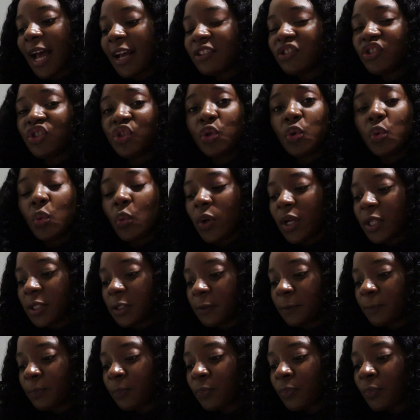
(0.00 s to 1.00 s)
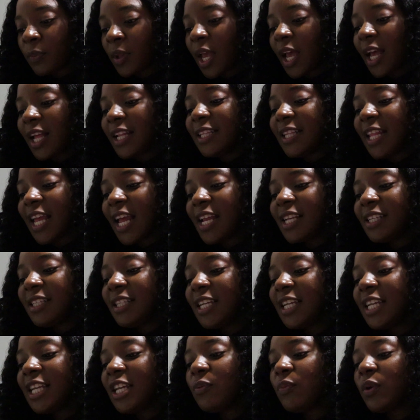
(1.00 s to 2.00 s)
as you will. Then
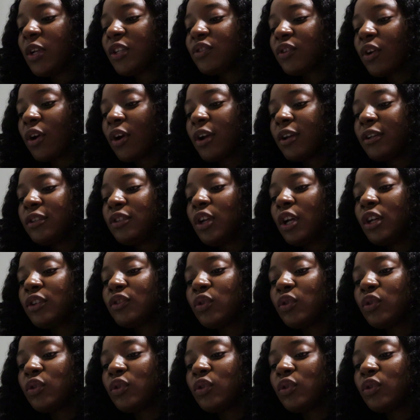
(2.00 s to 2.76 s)
he returned